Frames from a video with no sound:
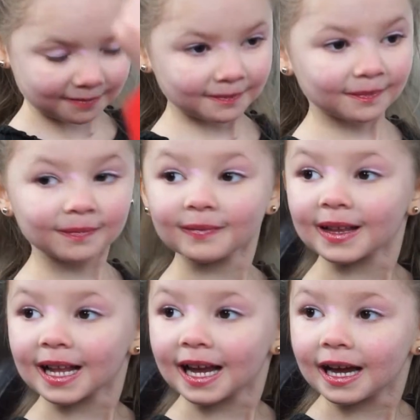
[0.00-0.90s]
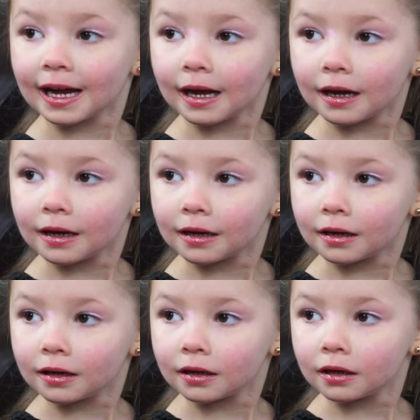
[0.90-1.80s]
Gotta close your eyes when she
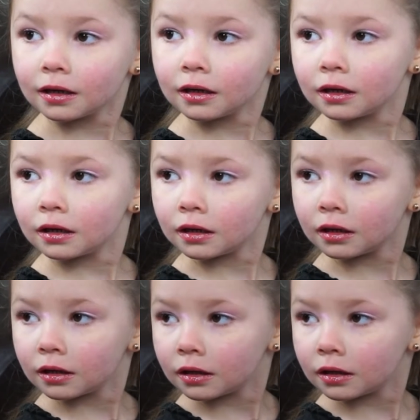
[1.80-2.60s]
does your eyes.